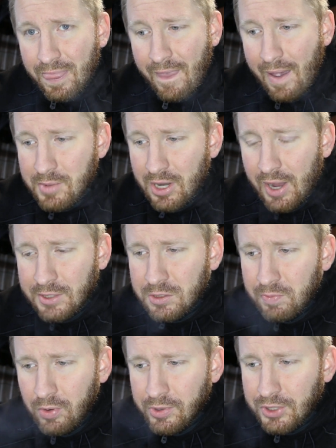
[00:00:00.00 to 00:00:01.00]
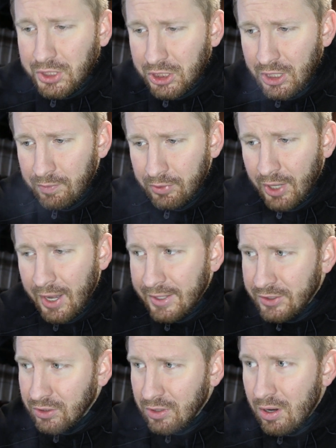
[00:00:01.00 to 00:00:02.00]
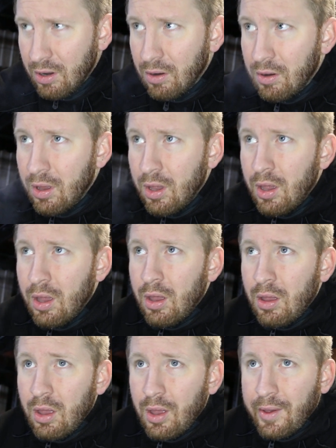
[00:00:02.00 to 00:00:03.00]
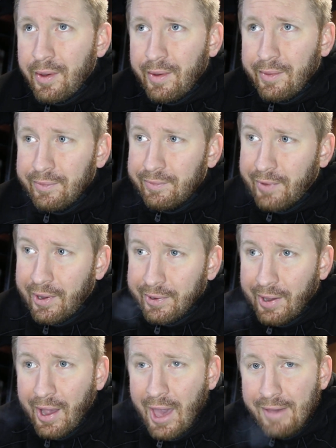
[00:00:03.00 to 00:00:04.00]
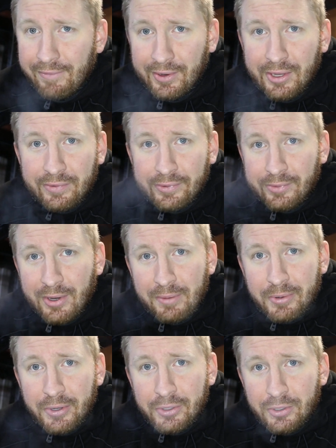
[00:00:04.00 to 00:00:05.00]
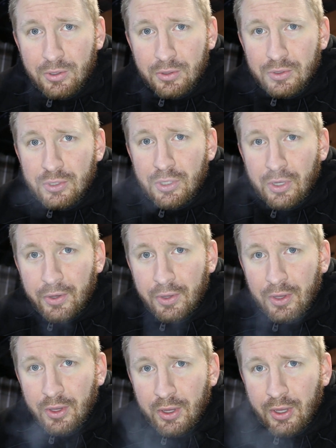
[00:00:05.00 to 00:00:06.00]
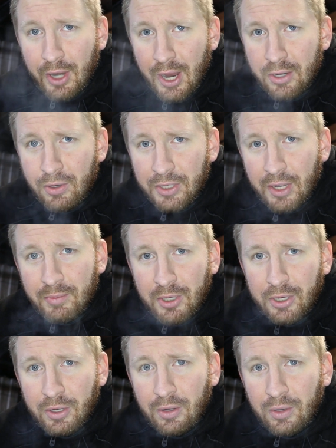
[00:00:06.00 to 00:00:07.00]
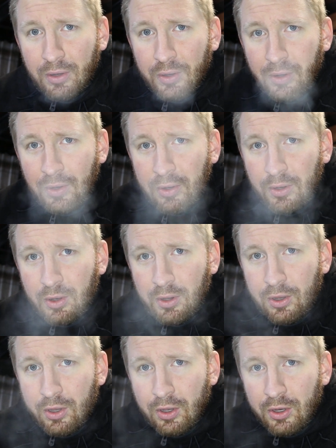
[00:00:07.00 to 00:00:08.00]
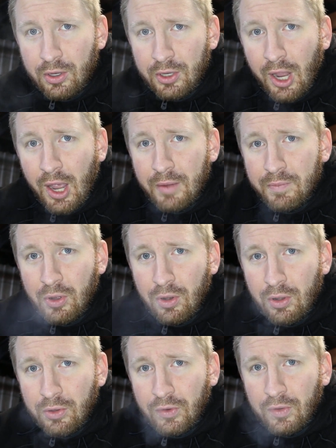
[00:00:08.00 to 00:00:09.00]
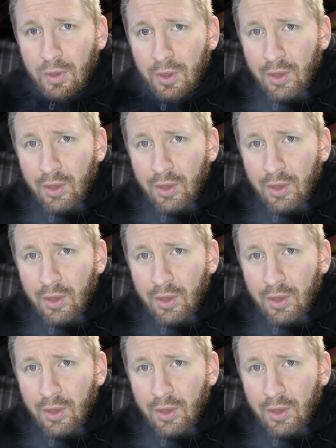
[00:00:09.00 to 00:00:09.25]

I mean, Ice Boy's cheap, you guys know. Fuck, I haven't even reproduced. And I know them little tadpoles.